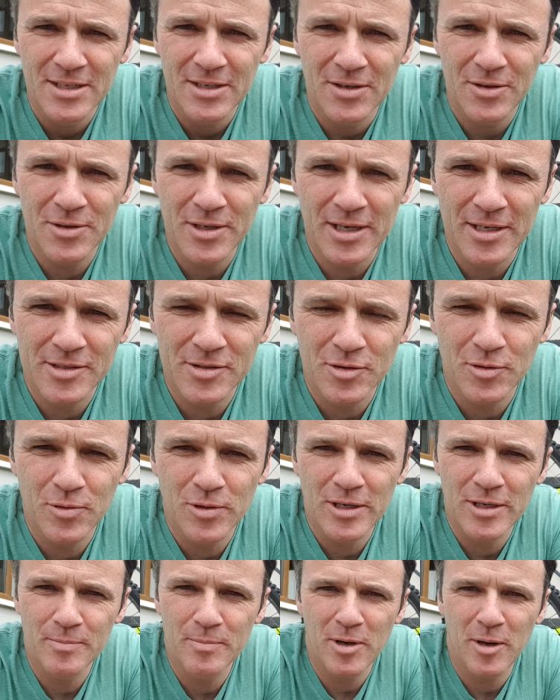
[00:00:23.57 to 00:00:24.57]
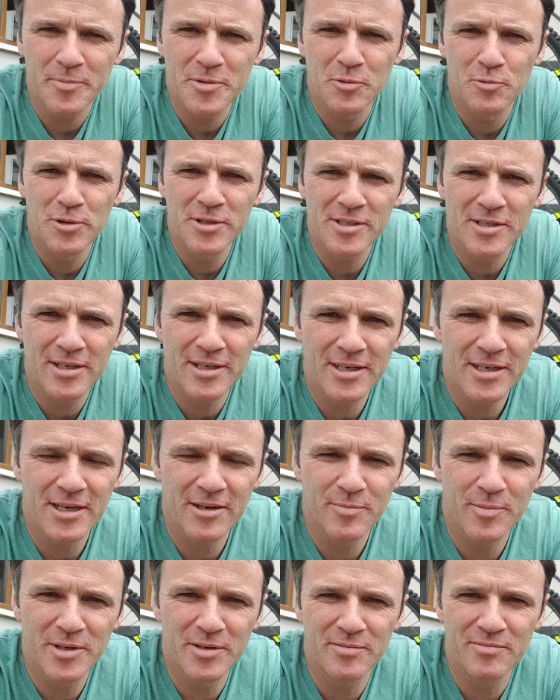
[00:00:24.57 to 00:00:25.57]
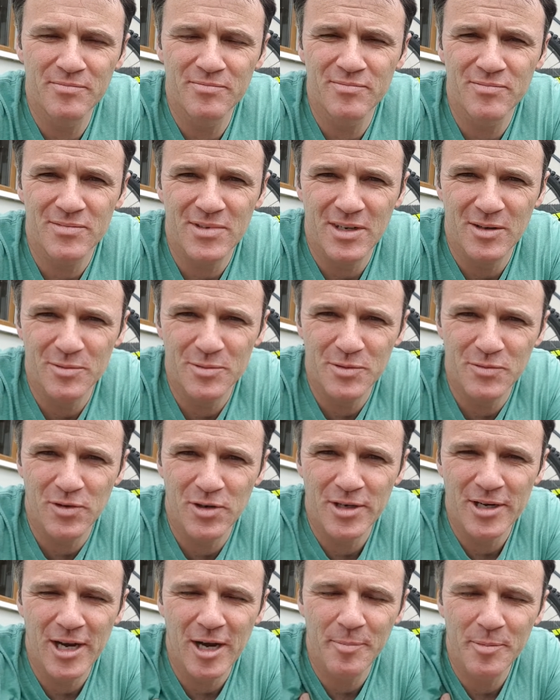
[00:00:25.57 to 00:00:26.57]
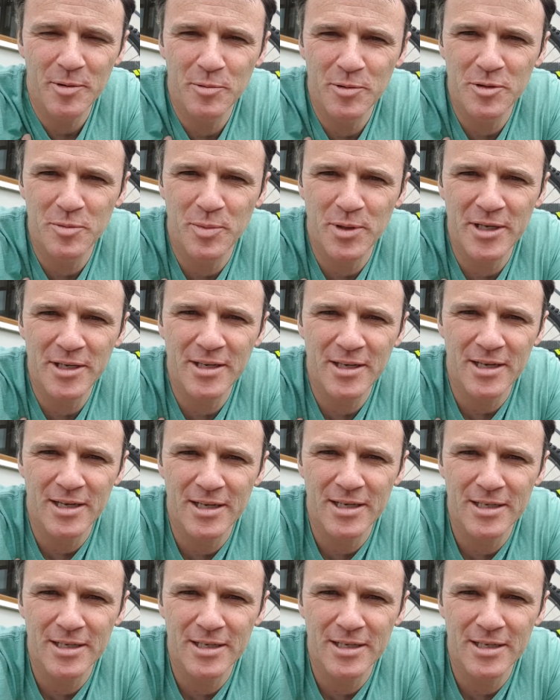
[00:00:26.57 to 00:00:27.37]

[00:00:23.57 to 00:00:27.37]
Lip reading: Okay, so up to recently I was very happy with the bike.